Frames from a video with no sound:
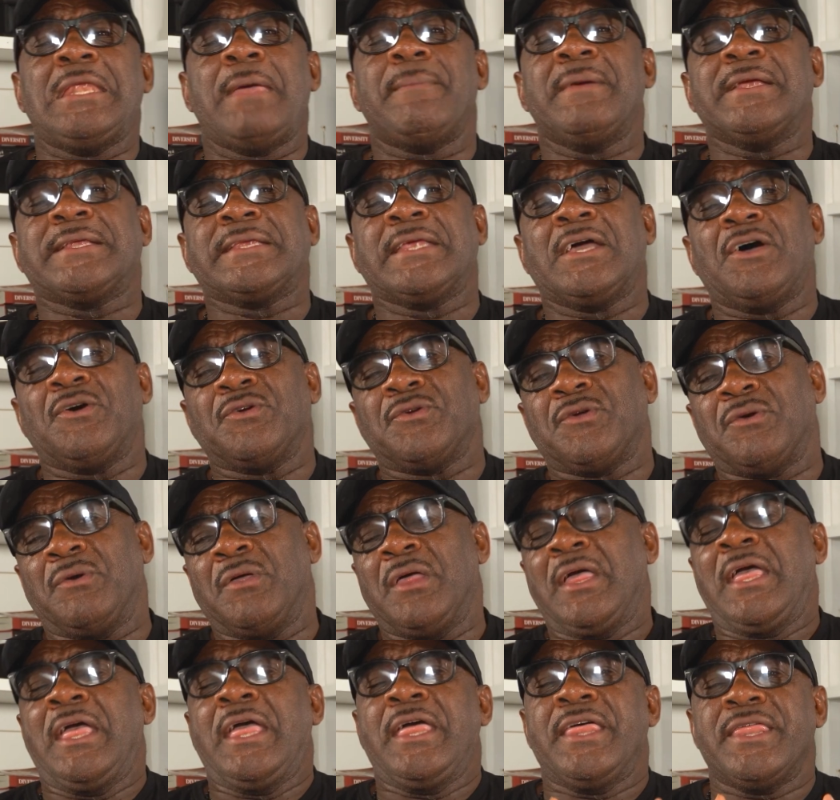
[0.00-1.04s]
let me tell you,
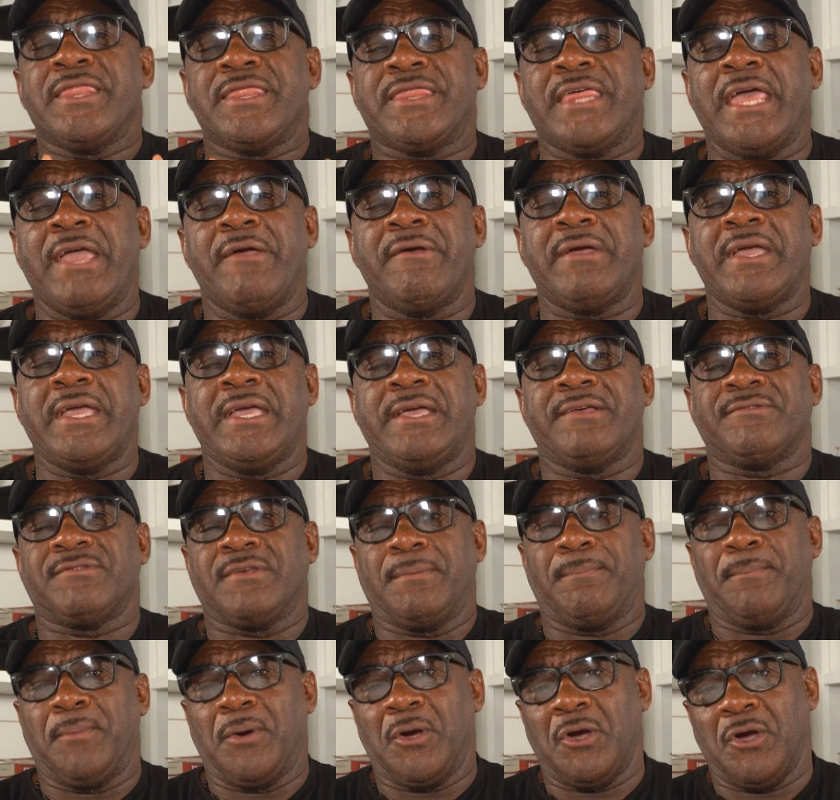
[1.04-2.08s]
there is
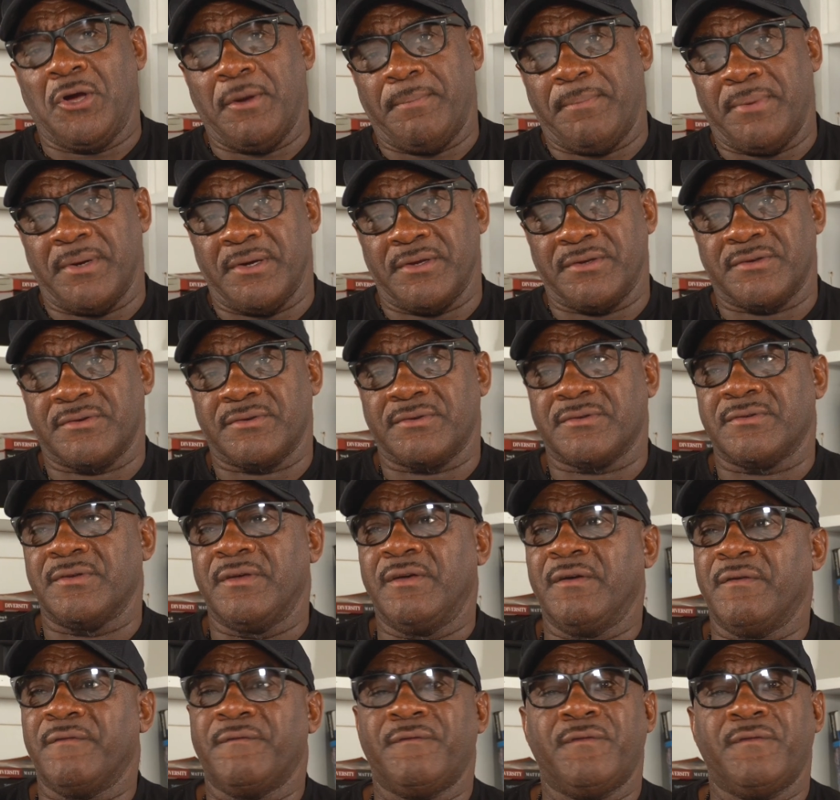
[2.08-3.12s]
a purpose
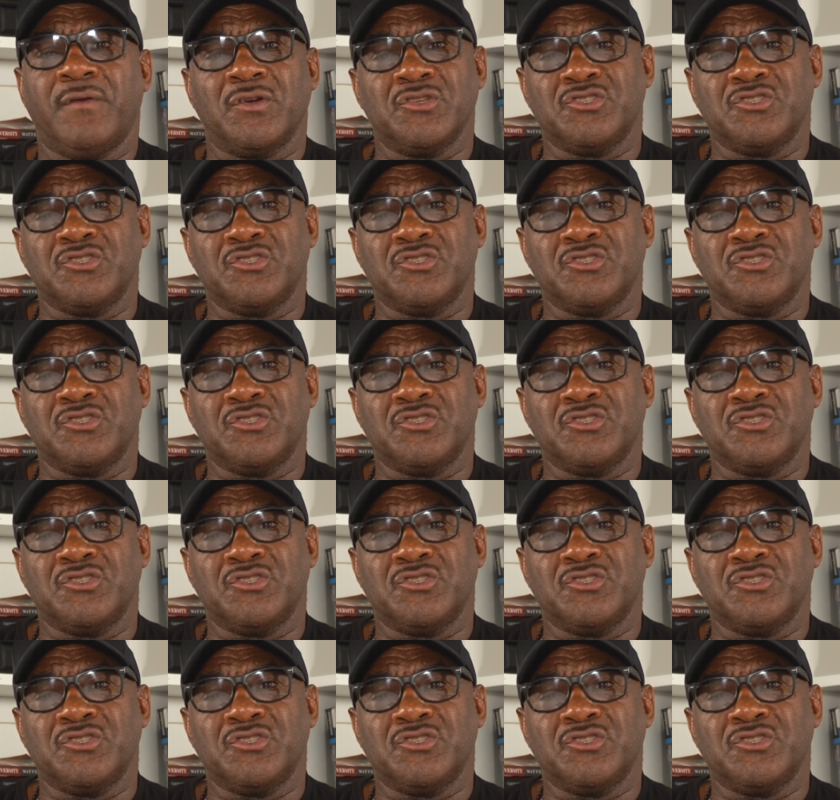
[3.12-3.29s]
for